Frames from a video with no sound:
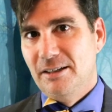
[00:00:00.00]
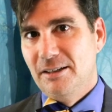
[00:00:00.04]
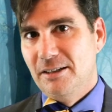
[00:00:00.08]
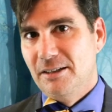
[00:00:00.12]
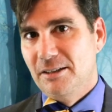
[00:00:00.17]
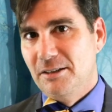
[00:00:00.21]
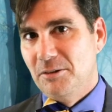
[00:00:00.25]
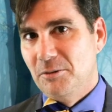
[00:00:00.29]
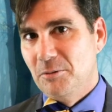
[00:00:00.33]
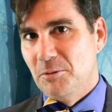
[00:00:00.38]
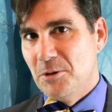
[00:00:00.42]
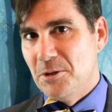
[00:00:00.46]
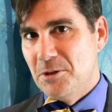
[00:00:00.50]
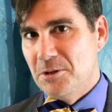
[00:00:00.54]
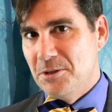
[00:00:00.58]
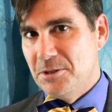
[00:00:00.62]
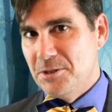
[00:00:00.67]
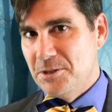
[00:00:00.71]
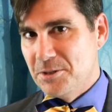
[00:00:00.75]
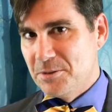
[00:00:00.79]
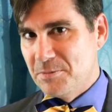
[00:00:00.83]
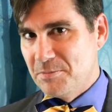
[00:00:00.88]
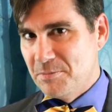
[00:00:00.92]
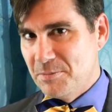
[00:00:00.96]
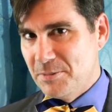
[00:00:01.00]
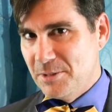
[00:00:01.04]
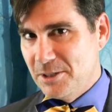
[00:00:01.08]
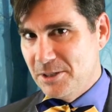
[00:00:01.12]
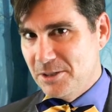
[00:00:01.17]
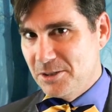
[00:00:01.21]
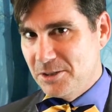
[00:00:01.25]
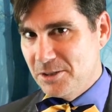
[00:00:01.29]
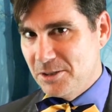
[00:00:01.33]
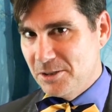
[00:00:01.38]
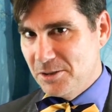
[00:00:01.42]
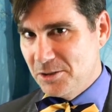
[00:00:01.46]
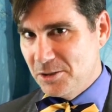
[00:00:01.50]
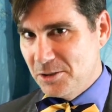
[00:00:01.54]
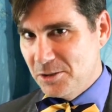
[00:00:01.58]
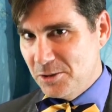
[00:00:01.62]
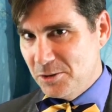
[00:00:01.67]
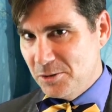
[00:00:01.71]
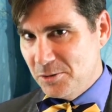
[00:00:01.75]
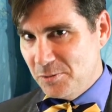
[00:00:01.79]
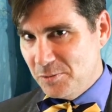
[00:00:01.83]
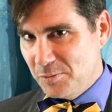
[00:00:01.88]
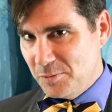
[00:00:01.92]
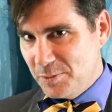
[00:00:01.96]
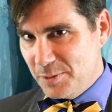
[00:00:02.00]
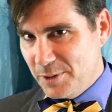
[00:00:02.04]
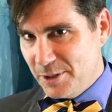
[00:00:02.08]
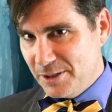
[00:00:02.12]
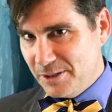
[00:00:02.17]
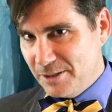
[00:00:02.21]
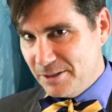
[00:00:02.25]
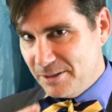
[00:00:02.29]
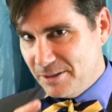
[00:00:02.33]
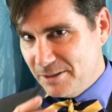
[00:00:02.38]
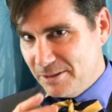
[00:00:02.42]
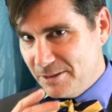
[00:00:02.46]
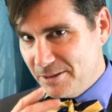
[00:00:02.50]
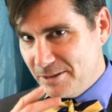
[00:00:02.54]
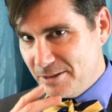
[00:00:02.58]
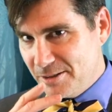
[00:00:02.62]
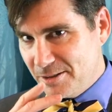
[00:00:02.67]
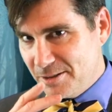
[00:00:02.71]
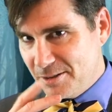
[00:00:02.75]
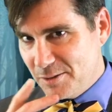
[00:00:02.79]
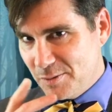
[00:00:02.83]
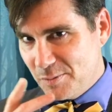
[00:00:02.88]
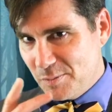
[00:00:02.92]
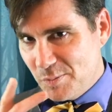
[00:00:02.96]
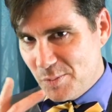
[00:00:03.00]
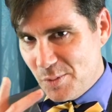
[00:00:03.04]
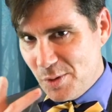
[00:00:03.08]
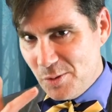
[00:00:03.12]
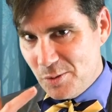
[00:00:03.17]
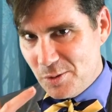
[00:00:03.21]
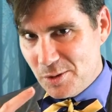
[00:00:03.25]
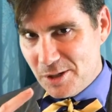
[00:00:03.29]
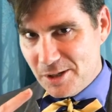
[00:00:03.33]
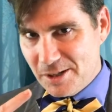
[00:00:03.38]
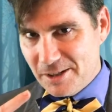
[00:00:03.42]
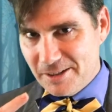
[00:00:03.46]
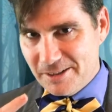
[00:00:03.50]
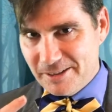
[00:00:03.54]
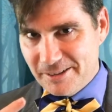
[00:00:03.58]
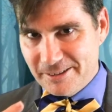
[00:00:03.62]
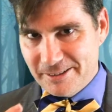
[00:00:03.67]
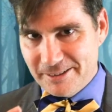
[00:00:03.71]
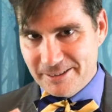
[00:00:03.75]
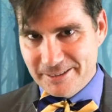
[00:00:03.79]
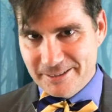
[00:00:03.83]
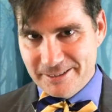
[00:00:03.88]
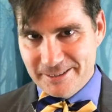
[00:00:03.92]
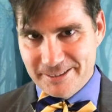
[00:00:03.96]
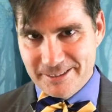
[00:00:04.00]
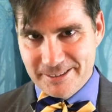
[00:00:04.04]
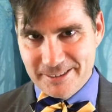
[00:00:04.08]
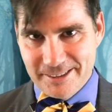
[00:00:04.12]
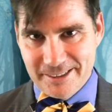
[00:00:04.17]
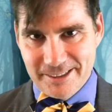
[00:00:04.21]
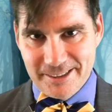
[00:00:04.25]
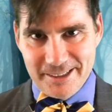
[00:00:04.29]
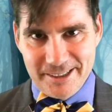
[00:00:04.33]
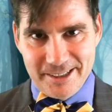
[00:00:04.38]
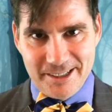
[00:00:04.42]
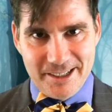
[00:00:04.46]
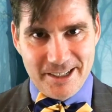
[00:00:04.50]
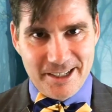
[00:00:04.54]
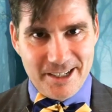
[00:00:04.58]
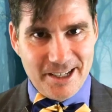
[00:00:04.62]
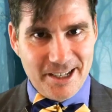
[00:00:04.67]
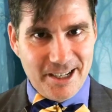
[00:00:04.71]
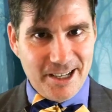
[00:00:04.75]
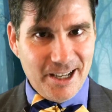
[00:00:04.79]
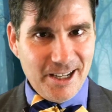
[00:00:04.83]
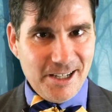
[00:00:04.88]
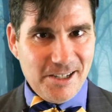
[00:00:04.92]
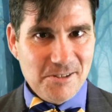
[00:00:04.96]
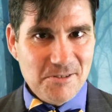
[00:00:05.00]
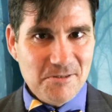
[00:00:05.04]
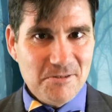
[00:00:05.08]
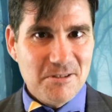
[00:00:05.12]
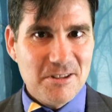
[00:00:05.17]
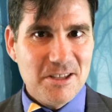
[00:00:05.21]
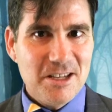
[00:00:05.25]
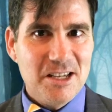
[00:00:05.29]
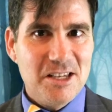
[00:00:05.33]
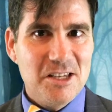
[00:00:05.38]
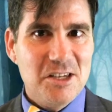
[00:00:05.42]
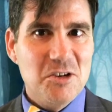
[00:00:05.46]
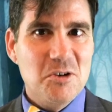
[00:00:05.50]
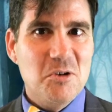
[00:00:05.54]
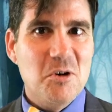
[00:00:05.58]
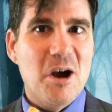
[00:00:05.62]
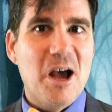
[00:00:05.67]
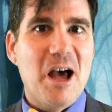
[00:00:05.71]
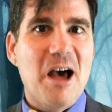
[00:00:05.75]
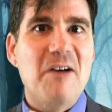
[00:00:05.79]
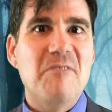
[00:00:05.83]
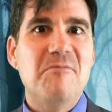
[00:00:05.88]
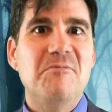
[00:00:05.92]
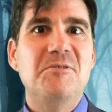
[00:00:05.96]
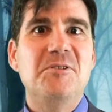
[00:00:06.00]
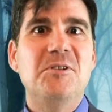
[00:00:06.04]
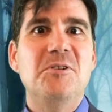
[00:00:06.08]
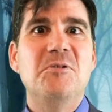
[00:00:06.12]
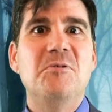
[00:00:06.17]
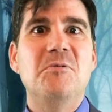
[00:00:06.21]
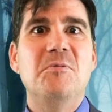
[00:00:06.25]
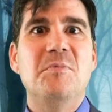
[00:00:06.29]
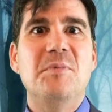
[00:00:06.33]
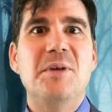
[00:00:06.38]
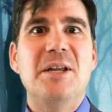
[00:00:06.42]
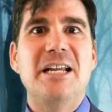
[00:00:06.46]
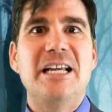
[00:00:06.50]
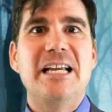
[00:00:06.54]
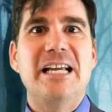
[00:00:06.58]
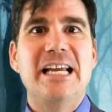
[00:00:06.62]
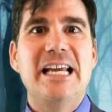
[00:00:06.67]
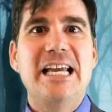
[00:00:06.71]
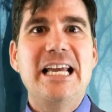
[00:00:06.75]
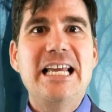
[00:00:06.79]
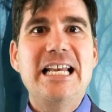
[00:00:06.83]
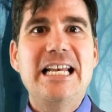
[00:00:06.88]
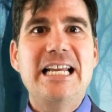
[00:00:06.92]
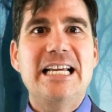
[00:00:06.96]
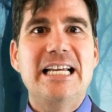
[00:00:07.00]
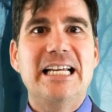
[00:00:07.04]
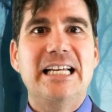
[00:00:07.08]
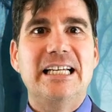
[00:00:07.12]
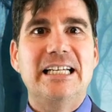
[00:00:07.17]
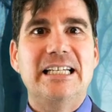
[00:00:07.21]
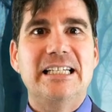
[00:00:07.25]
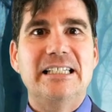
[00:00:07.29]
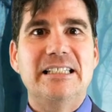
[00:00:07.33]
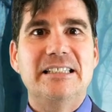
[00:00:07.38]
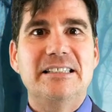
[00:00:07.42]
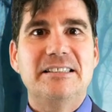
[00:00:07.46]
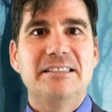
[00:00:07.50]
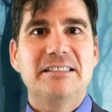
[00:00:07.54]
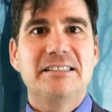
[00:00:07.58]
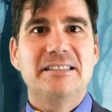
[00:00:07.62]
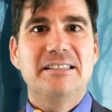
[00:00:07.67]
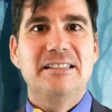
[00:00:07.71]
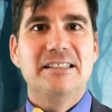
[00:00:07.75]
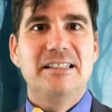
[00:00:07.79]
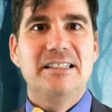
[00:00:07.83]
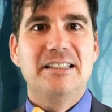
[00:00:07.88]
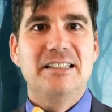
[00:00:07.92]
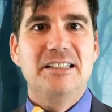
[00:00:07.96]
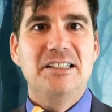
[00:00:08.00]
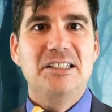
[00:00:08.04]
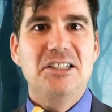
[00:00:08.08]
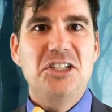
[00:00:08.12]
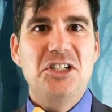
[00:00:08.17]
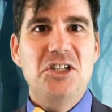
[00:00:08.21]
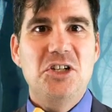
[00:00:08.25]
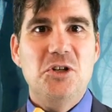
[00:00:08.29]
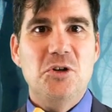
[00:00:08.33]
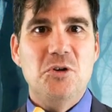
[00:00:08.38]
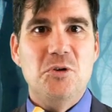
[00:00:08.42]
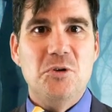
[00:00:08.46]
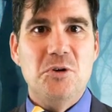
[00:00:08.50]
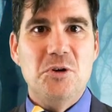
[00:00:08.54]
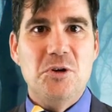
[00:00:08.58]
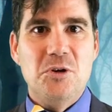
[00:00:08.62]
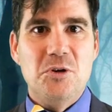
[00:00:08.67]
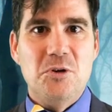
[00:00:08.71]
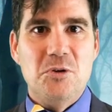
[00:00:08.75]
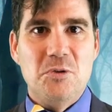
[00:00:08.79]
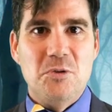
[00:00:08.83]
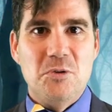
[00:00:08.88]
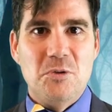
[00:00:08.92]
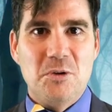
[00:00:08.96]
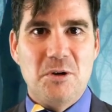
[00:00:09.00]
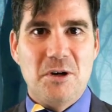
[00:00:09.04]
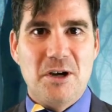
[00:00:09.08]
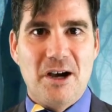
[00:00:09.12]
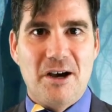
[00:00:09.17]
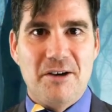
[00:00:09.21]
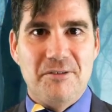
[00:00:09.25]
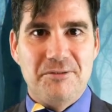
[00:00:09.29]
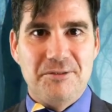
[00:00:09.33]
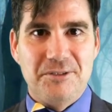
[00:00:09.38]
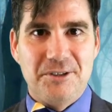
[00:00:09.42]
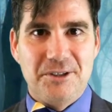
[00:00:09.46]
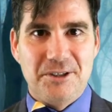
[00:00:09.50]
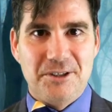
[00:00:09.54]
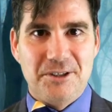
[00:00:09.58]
And with as much as you've been smoking, I don't think you have too many innings, do you, Governor?